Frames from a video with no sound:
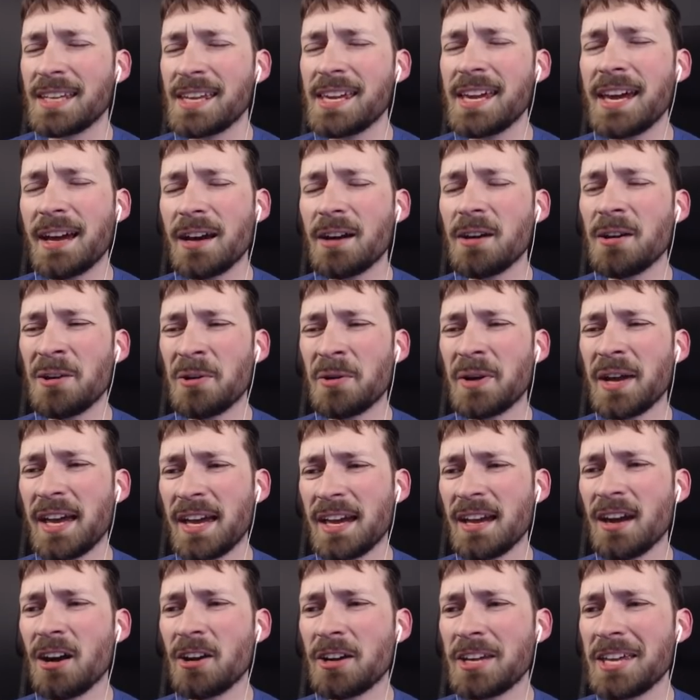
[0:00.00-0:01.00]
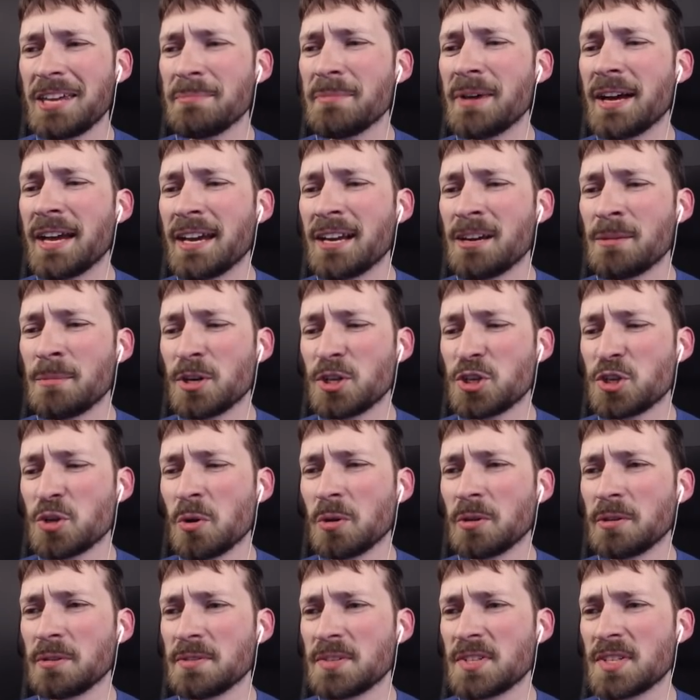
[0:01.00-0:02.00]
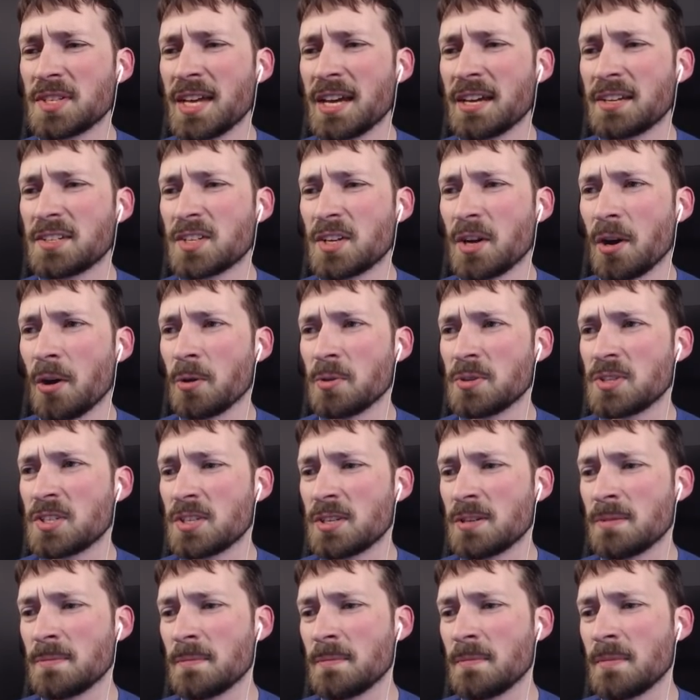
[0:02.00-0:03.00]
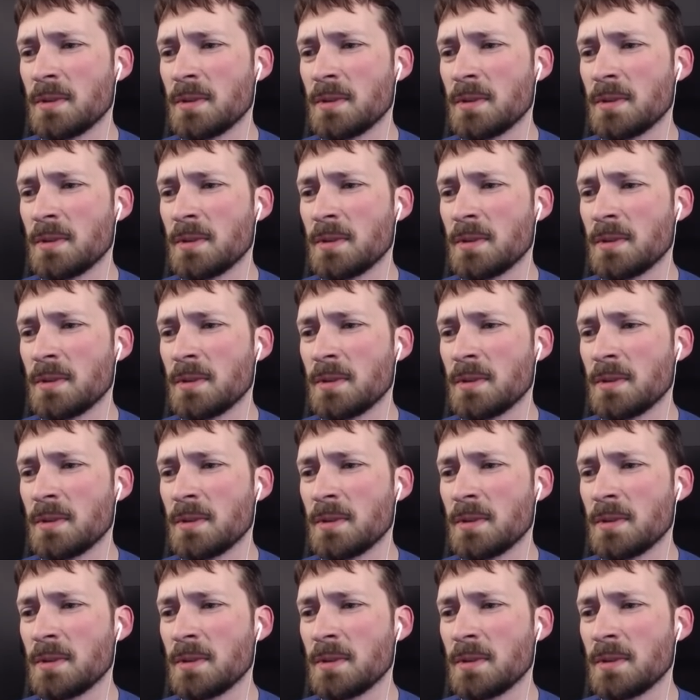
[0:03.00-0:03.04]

Yeah, okay, I'll keep my head on my shoulders, thanks Ghost.